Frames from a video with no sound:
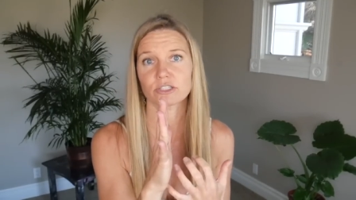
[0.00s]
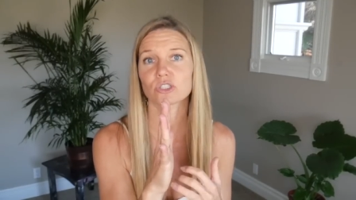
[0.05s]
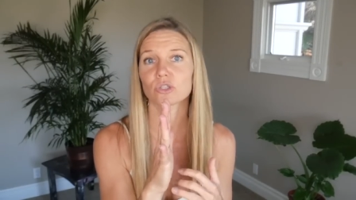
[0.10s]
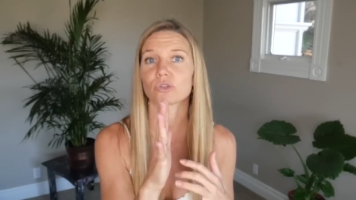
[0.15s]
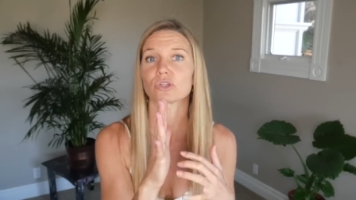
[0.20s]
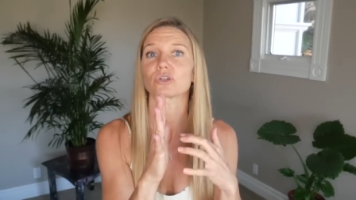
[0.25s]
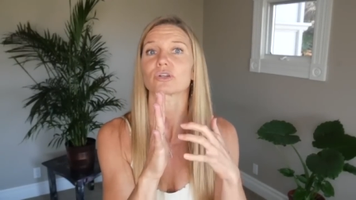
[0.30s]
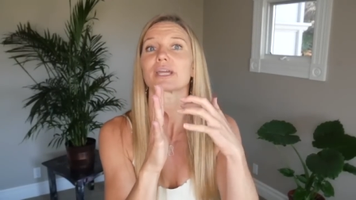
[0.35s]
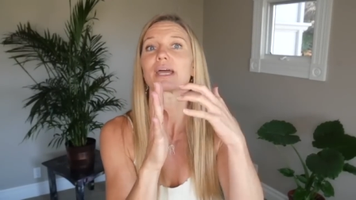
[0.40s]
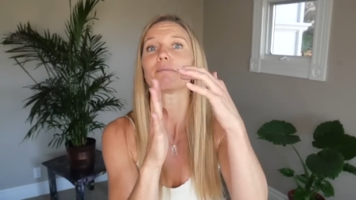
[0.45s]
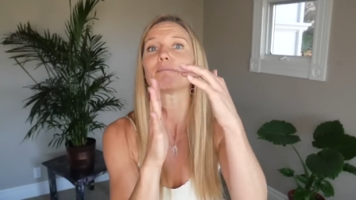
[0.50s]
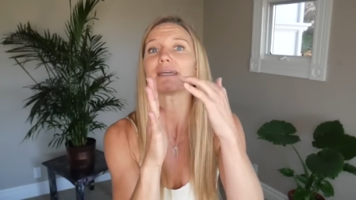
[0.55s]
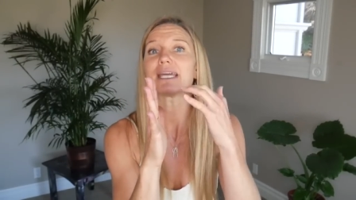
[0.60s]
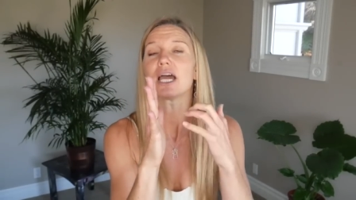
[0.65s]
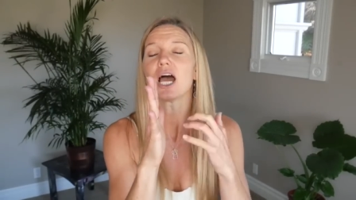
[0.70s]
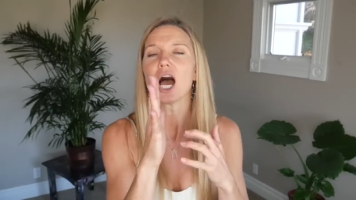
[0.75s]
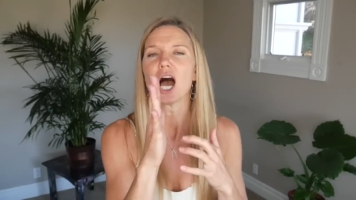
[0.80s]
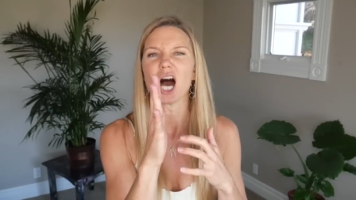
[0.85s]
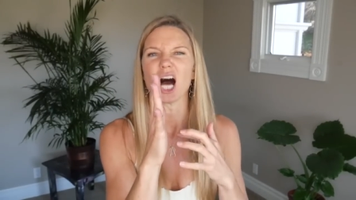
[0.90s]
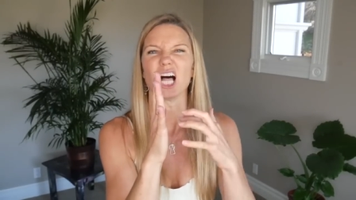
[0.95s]
So there can
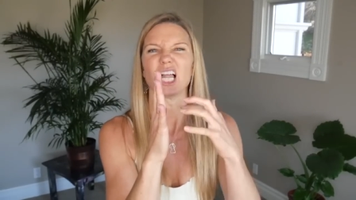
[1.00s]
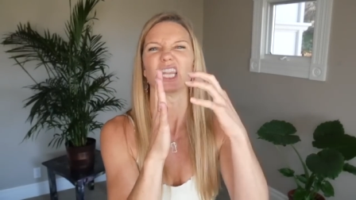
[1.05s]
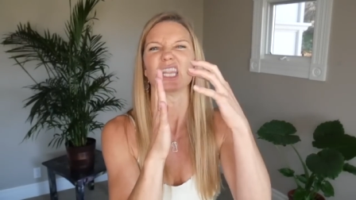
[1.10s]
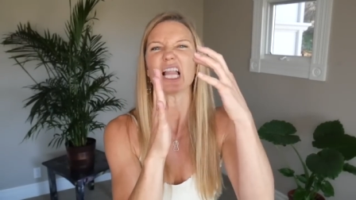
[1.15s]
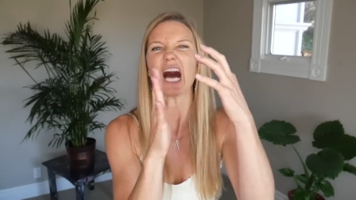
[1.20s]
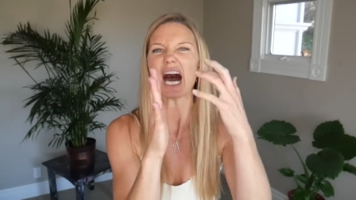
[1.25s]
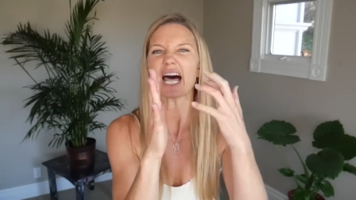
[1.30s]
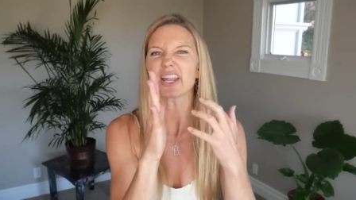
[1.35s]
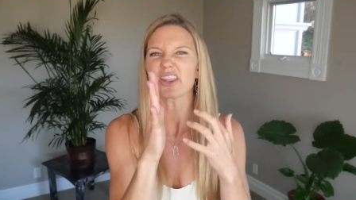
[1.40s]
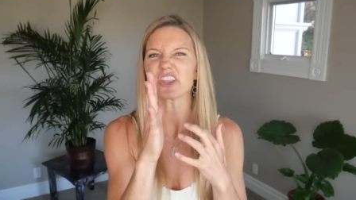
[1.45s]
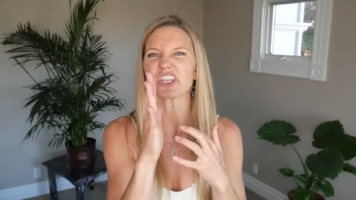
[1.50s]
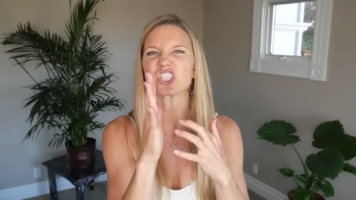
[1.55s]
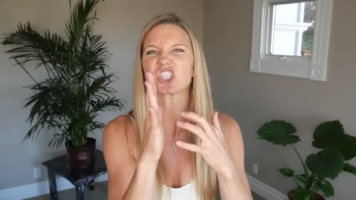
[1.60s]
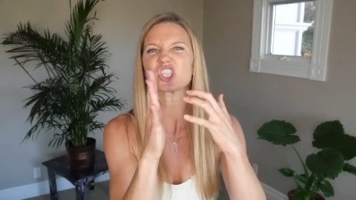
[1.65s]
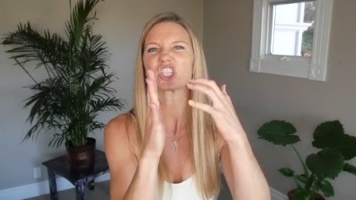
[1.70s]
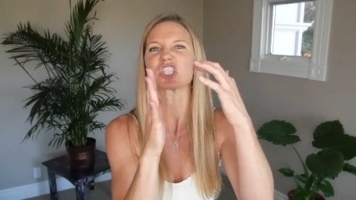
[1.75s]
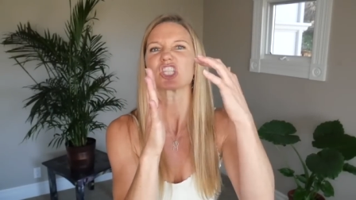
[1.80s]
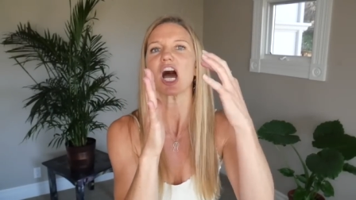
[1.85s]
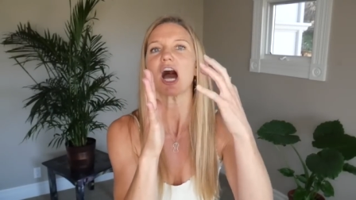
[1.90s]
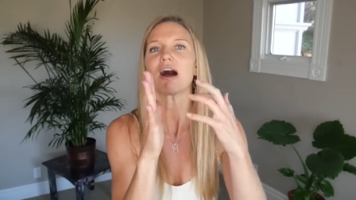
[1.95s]
be a lot of
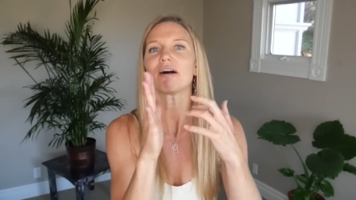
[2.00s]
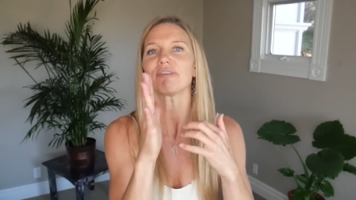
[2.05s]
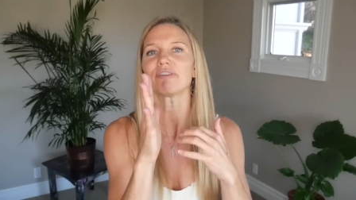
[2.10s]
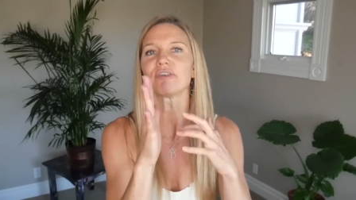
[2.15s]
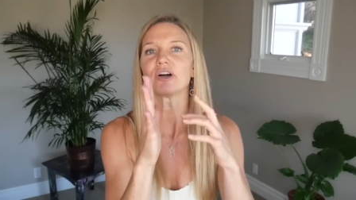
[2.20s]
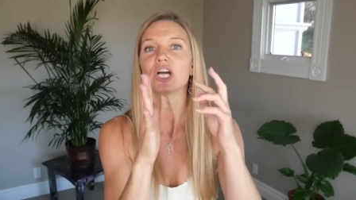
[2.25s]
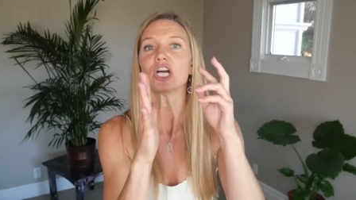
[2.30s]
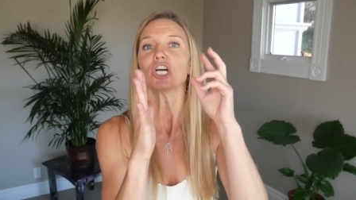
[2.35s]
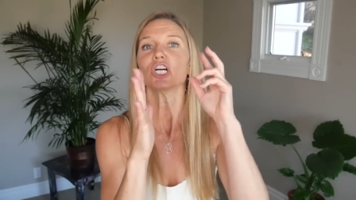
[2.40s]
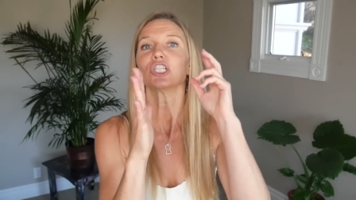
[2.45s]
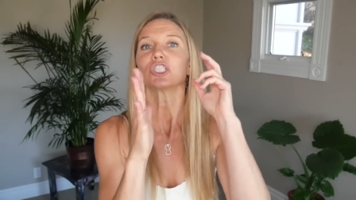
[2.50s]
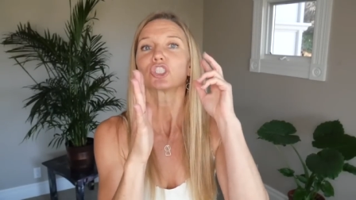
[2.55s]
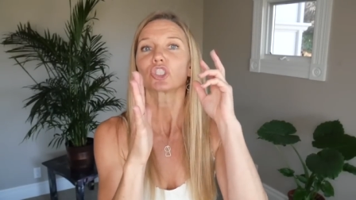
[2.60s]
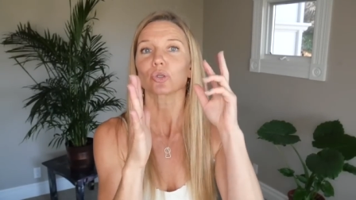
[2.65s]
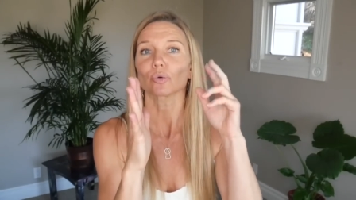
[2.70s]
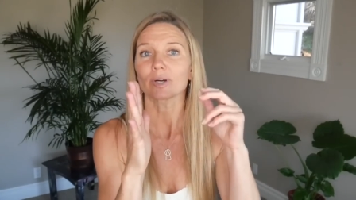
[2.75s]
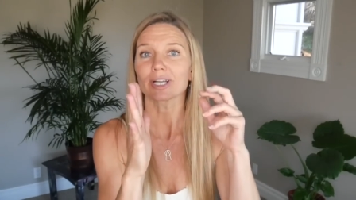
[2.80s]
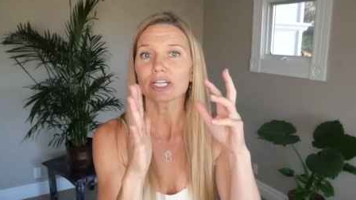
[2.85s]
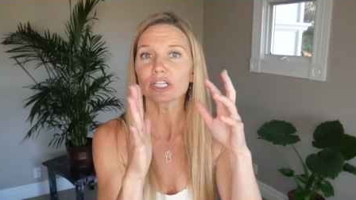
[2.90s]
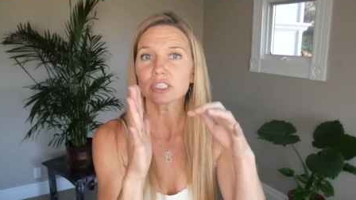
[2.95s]
this stuff,
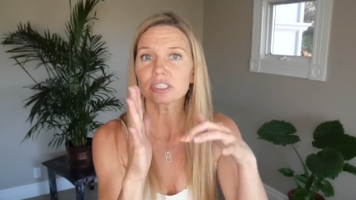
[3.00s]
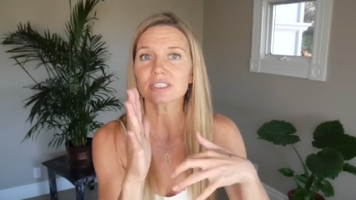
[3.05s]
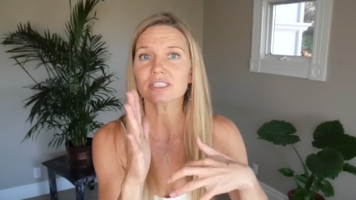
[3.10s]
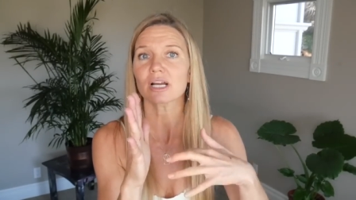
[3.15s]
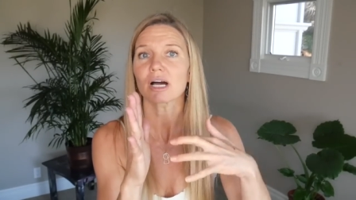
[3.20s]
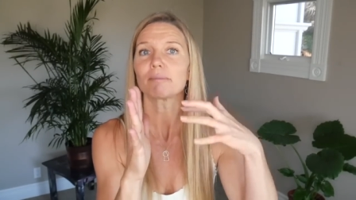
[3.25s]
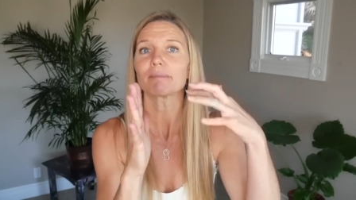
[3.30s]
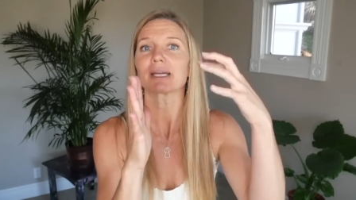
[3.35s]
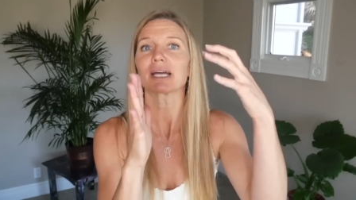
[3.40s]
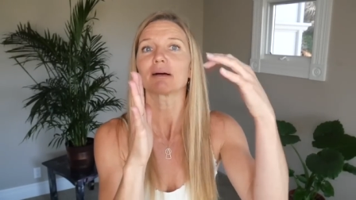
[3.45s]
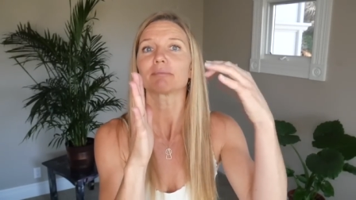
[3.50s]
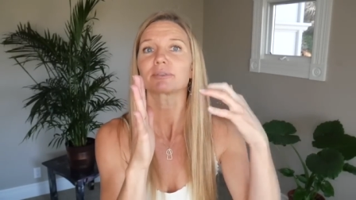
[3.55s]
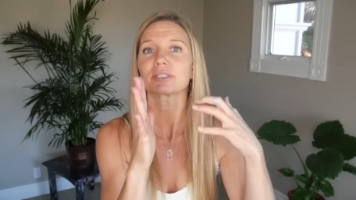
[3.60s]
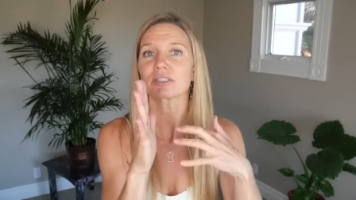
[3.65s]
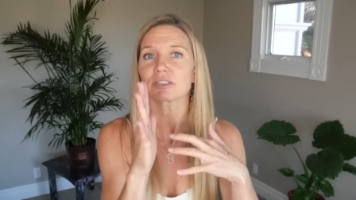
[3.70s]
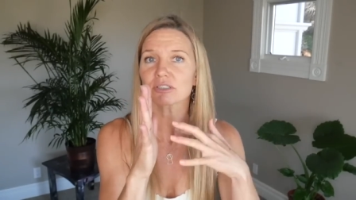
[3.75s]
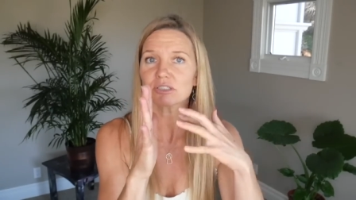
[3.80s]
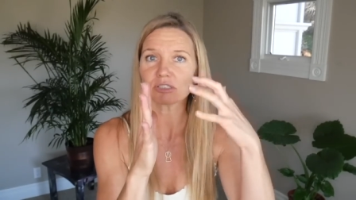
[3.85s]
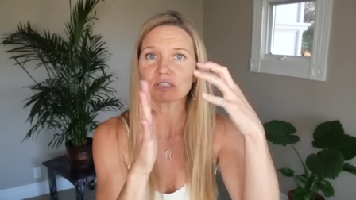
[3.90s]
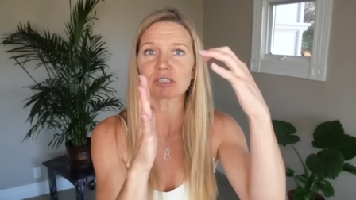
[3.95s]
triggers coming up
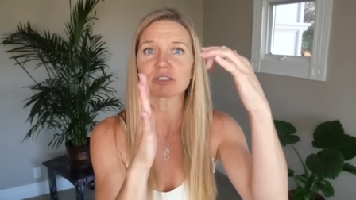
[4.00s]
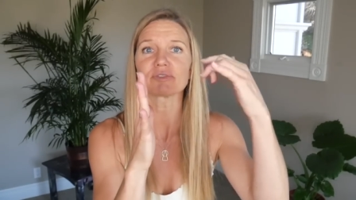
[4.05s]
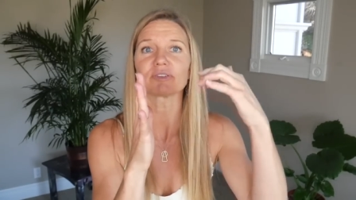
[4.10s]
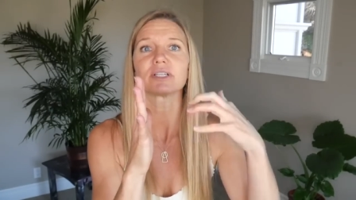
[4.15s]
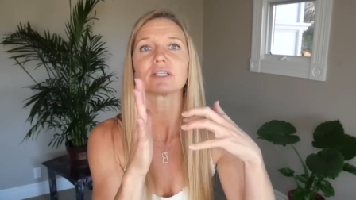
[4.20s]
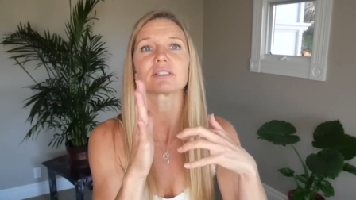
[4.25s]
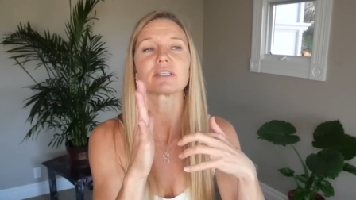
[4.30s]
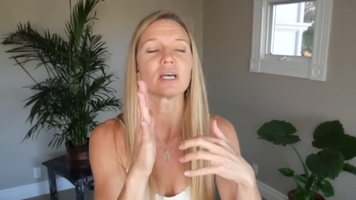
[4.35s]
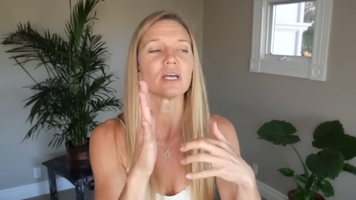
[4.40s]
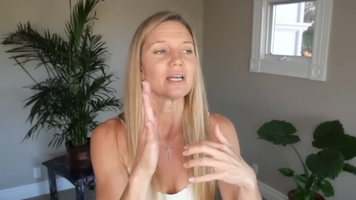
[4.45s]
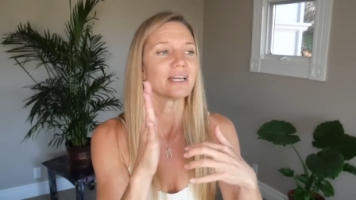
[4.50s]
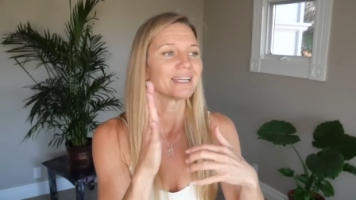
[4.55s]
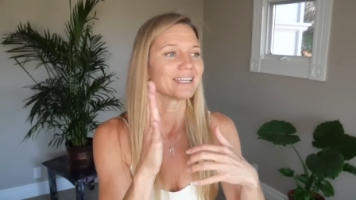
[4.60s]
to the surface,